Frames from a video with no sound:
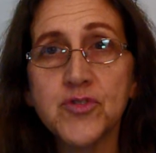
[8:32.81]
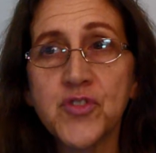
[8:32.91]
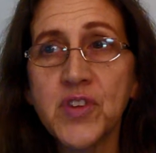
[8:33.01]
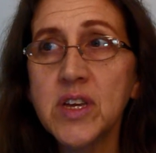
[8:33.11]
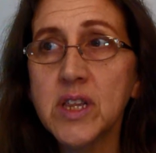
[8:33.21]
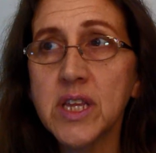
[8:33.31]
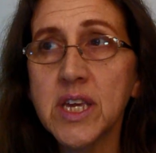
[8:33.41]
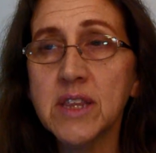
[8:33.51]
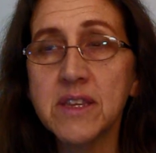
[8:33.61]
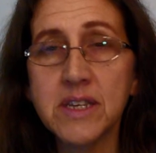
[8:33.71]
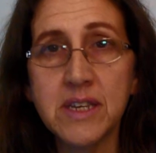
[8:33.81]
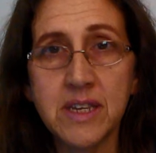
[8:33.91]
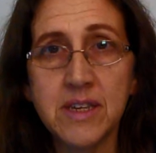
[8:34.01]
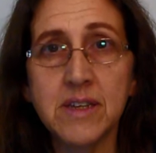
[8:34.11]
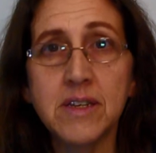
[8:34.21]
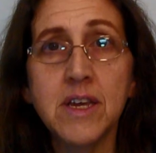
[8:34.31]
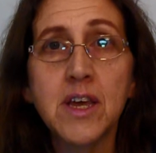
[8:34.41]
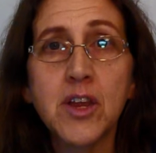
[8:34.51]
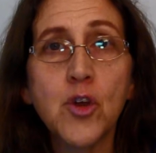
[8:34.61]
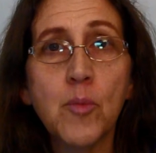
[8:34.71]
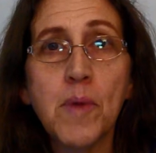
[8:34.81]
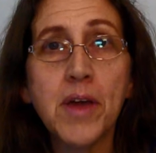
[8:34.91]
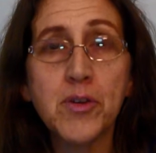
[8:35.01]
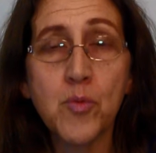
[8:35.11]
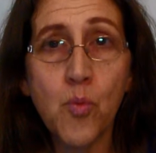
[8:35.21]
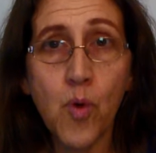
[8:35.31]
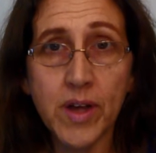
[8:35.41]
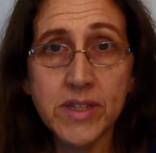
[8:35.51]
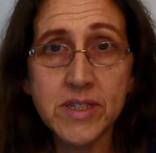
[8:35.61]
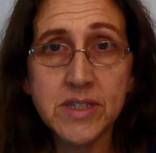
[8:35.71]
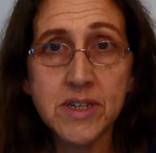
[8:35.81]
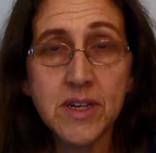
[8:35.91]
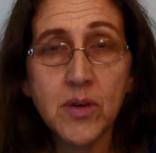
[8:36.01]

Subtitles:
feeling the need no matter what.